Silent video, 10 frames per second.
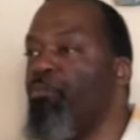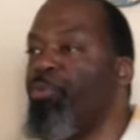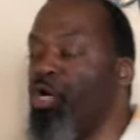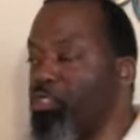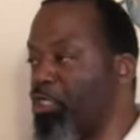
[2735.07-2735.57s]

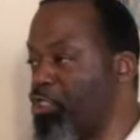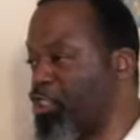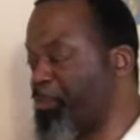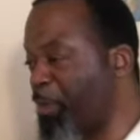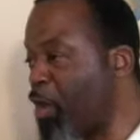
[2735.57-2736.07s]
Put the
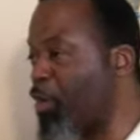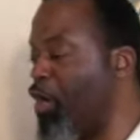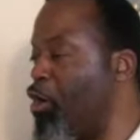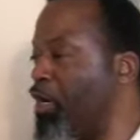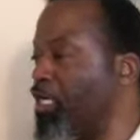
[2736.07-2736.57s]
spirit
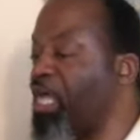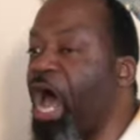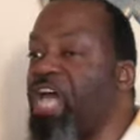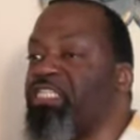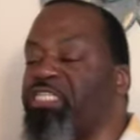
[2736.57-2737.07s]
on it.
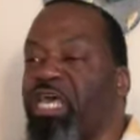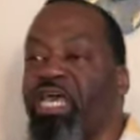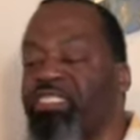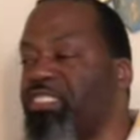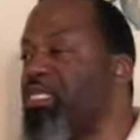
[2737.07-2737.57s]
God
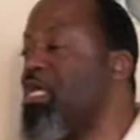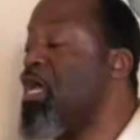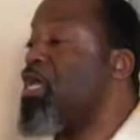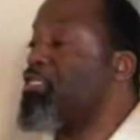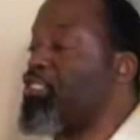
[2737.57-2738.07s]
says,
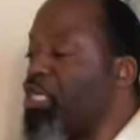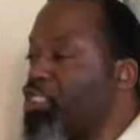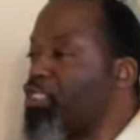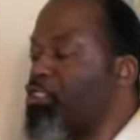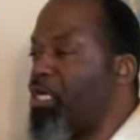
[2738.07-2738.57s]

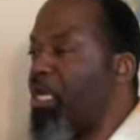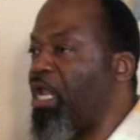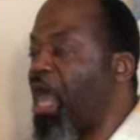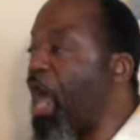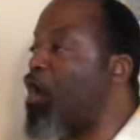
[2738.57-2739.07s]
just
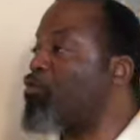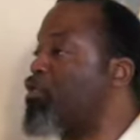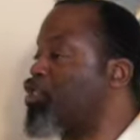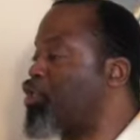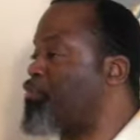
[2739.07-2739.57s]
allow
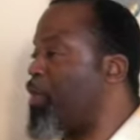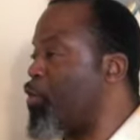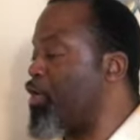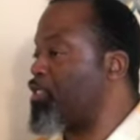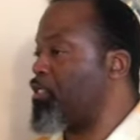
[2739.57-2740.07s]
the
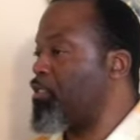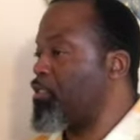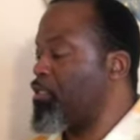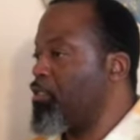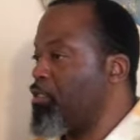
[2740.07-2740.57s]
spirit
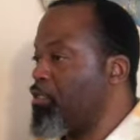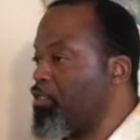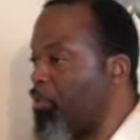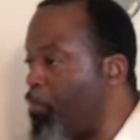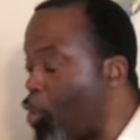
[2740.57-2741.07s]

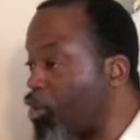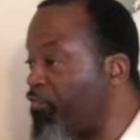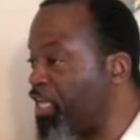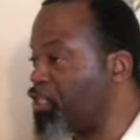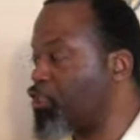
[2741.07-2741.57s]
to
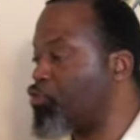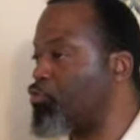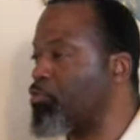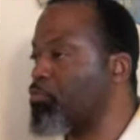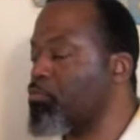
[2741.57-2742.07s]
motivate you.
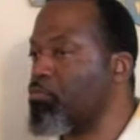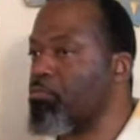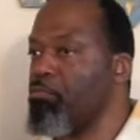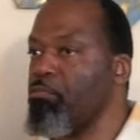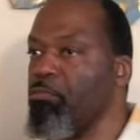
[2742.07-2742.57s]

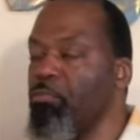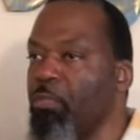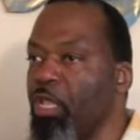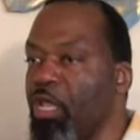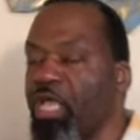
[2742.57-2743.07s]

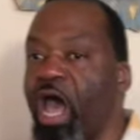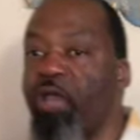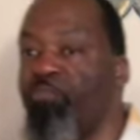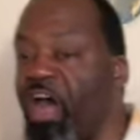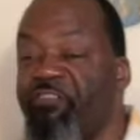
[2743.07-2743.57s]

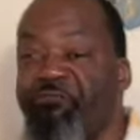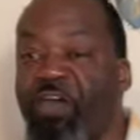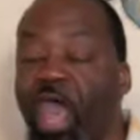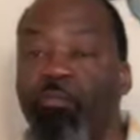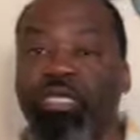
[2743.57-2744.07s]
God, my
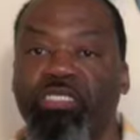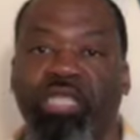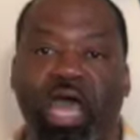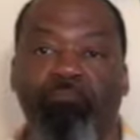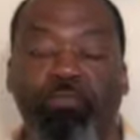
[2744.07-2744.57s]
family is
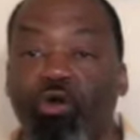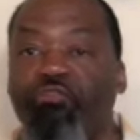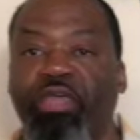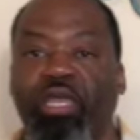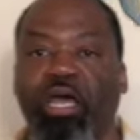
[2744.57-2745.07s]
not
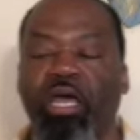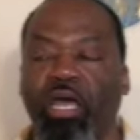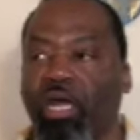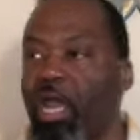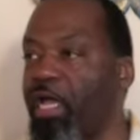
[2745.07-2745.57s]
moving
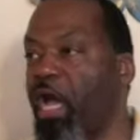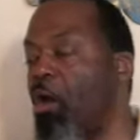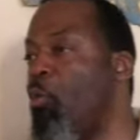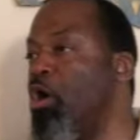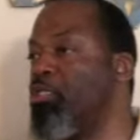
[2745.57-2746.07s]
like I
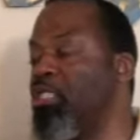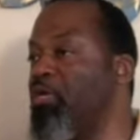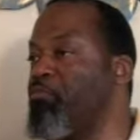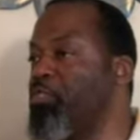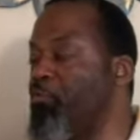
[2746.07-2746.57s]
want
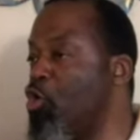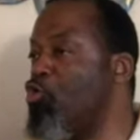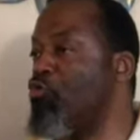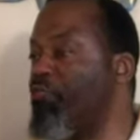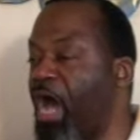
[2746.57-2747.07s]
them to
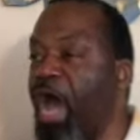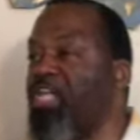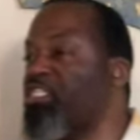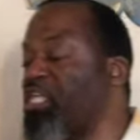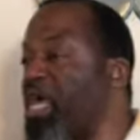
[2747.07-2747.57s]
move.
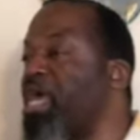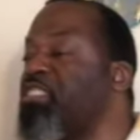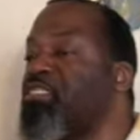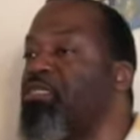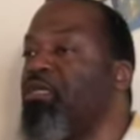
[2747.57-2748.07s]
God
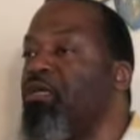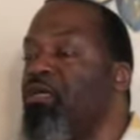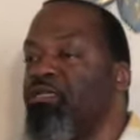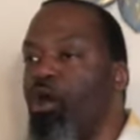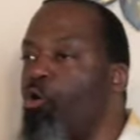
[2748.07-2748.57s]
says,
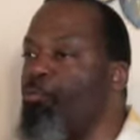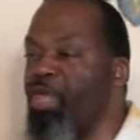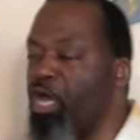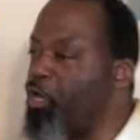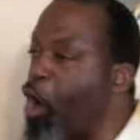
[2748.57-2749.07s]
don't
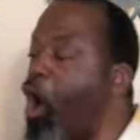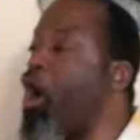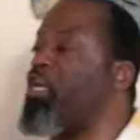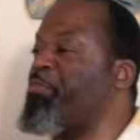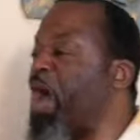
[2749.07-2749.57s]
be
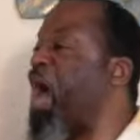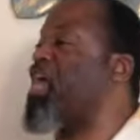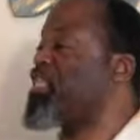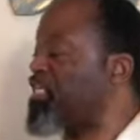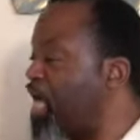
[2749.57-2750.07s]
annoyed
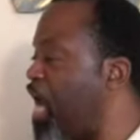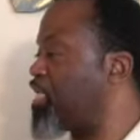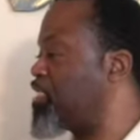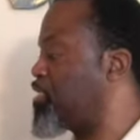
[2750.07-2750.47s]
by the dust.